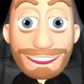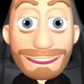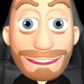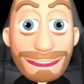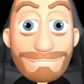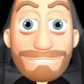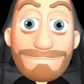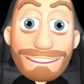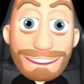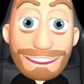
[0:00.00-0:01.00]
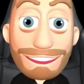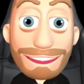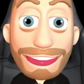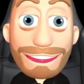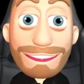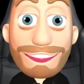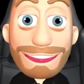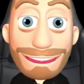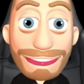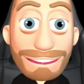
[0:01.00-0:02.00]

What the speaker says: in a more thorough write-up.